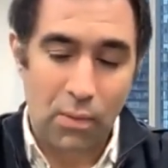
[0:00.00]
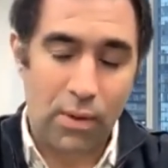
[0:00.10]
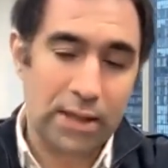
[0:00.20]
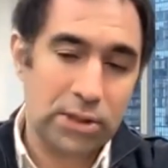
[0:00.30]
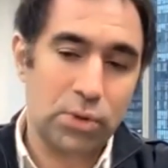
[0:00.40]

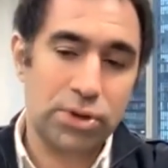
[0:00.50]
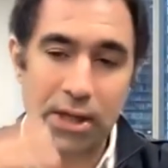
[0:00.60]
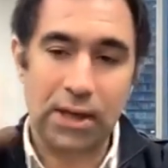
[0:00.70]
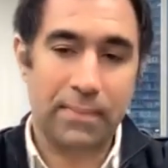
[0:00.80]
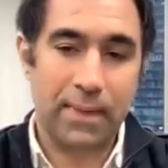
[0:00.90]
When you
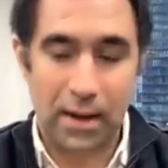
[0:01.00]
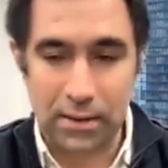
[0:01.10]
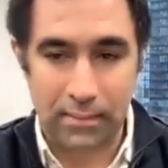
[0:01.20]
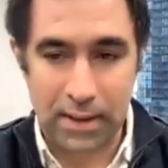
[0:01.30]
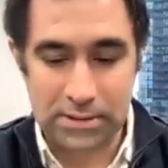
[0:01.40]
think
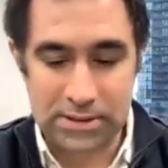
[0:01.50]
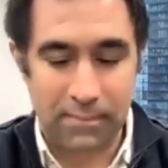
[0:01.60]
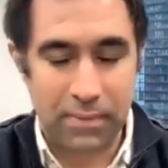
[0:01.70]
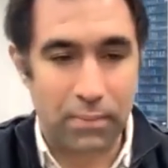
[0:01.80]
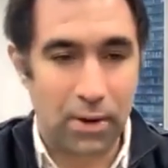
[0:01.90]
about, I mean,
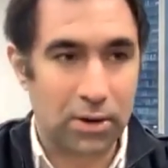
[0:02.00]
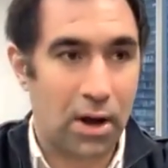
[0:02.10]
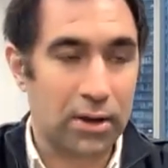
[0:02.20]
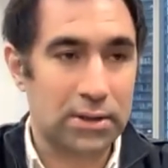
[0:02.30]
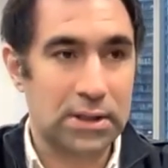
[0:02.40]
some people
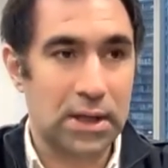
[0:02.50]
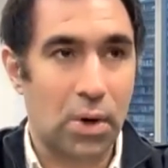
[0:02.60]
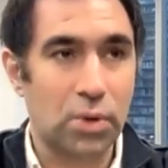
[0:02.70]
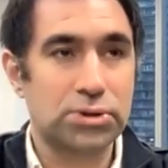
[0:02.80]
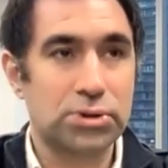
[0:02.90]
call it the
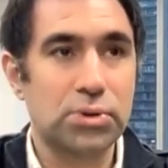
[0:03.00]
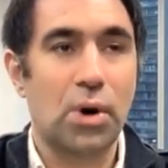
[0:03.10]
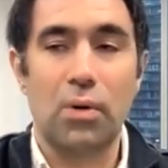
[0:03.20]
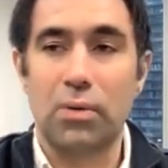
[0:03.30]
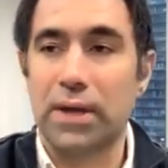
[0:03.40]

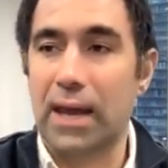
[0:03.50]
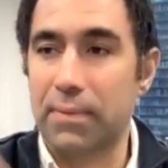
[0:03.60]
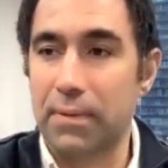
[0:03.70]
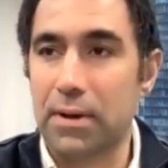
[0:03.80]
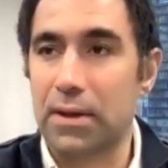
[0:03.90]
O2O
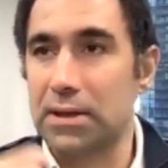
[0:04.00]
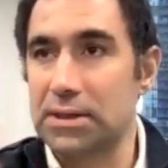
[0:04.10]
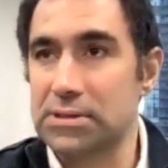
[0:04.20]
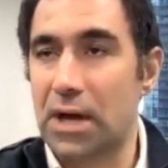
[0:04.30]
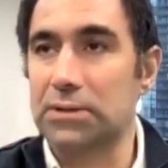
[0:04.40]

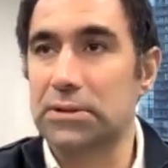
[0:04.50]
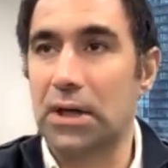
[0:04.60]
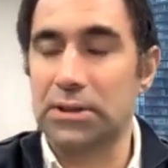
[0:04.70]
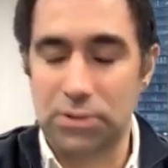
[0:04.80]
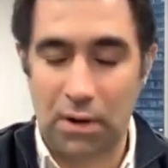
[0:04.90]
capabilities,
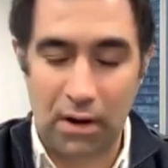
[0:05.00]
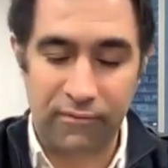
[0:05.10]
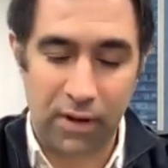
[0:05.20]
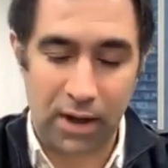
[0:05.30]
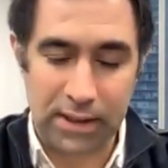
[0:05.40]
online to
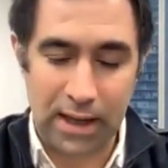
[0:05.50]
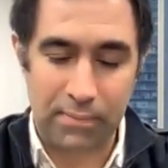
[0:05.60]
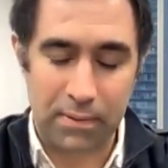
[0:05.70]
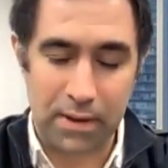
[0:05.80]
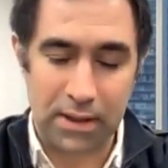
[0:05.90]
offline
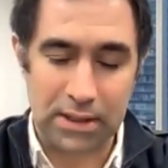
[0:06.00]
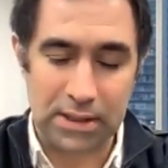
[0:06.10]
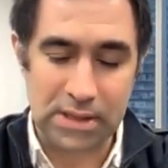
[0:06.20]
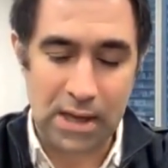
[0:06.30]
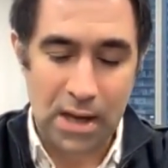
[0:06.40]

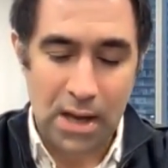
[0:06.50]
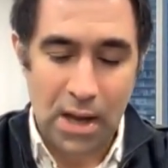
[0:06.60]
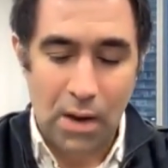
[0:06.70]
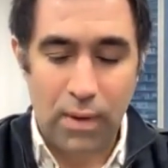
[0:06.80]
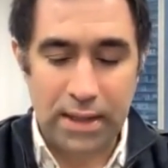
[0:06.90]
capabilities.
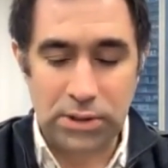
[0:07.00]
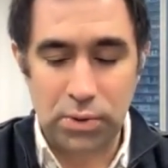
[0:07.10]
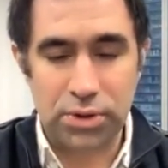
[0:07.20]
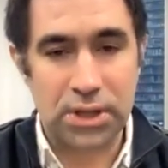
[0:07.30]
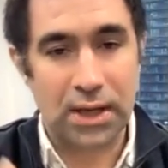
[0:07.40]
When
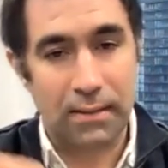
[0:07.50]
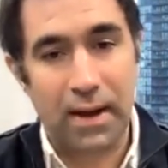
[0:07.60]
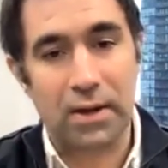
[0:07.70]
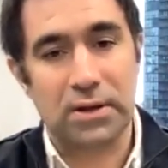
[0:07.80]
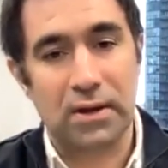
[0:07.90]
you think
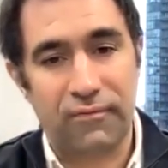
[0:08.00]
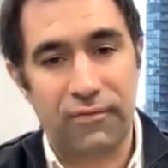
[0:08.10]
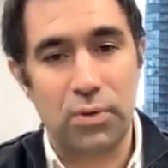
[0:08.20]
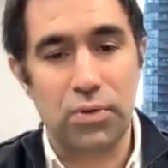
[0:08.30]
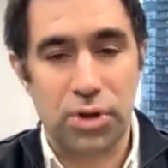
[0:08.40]
about the
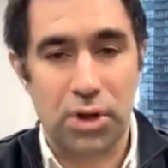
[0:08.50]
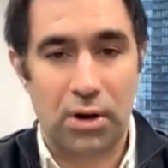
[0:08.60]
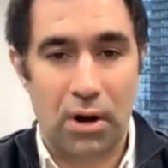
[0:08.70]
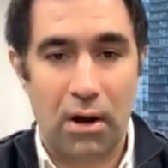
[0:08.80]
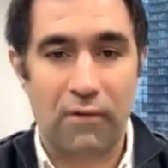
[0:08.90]

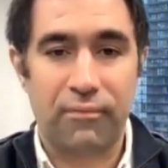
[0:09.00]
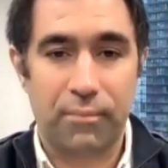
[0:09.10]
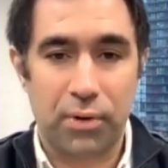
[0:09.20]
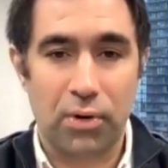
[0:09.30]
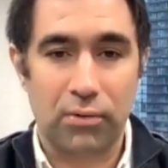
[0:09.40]
future of
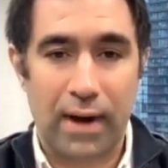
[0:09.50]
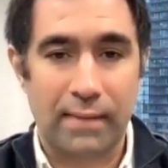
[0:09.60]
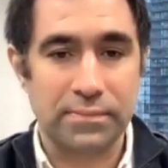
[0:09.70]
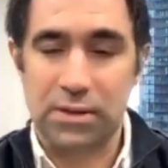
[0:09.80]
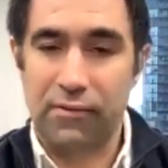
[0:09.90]

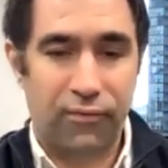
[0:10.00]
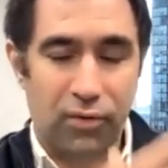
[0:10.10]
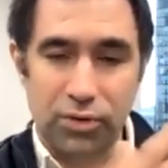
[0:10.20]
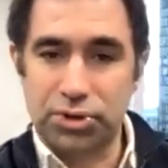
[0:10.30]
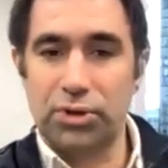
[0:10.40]
programs,
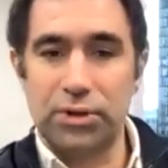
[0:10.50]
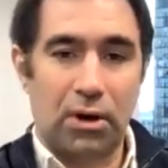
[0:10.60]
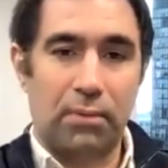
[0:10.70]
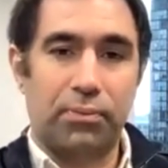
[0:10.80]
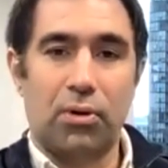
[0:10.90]
for sure
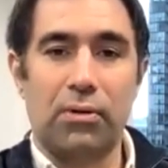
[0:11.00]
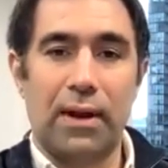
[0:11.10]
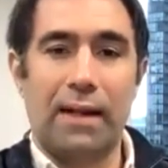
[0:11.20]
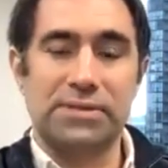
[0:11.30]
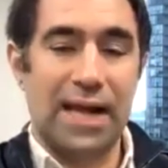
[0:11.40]
there are
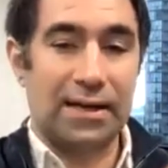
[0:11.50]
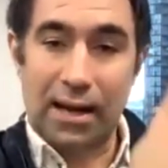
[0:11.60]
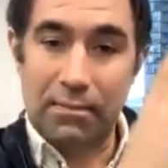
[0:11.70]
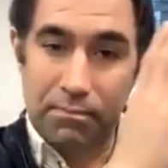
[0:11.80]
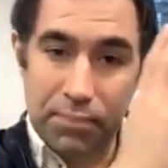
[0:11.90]
programs that
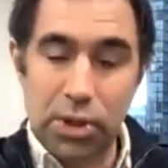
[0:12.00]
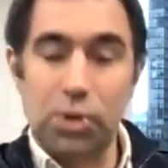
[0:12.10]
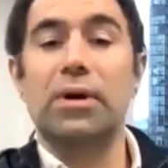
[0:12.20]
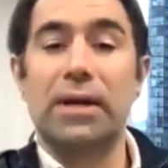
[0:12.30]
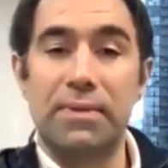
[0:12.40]
can
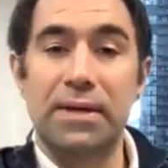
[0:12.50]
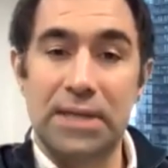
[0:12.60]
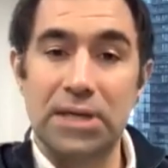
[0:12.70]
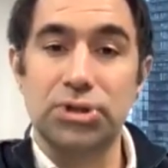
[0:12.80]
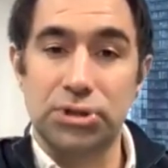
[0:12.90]
purely be
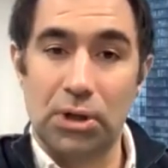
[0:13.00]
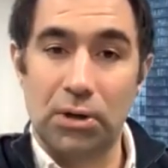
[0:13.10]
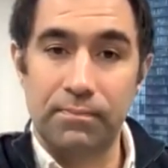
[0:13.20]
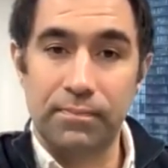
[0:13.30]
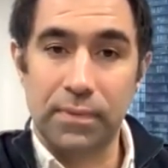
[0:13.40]

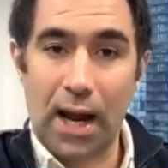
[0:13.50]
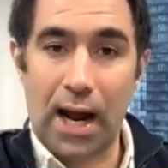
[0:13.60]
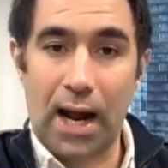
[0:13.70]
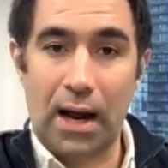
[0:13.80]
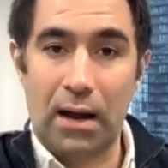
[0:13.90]
digital,
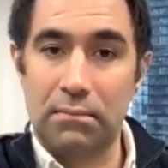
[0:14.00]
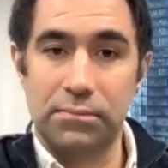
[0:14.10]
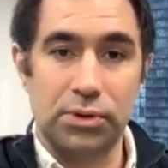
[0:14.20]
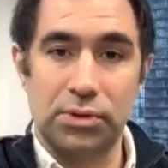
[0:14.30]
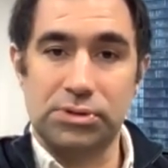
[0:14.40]

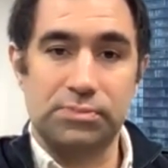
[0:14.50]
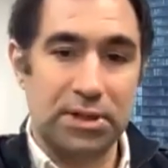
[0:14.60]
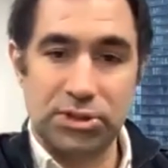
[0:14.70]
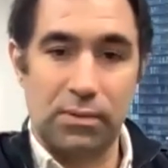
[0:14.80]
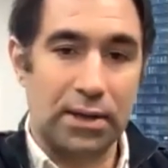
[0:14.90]
you know,
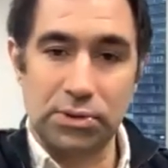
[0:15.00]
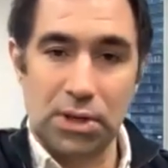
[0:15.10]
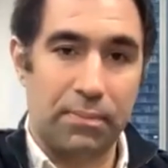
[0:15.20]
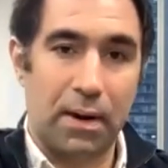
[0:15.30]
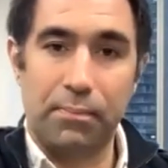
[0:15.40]
especially when you
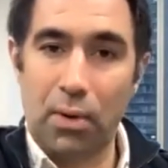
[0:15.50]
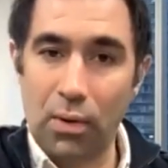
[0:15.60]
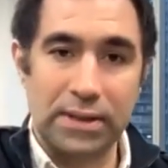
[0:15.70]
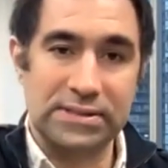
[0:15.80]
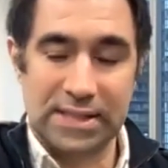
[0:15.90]
talk about
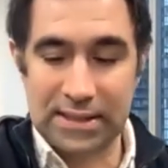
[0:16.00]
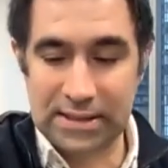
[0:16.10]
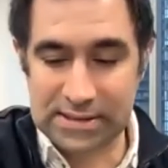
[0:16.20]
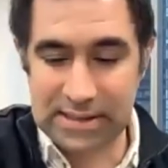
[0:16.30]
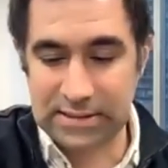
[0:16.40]
points and
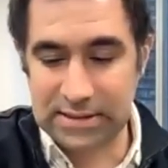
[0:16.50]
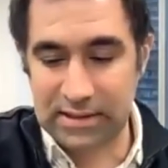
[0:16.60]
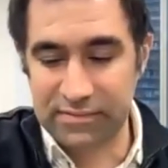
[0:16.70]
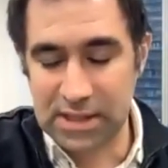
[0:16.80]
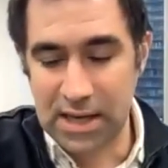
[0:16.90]

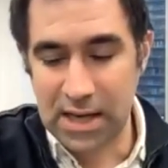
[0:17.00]
incentives.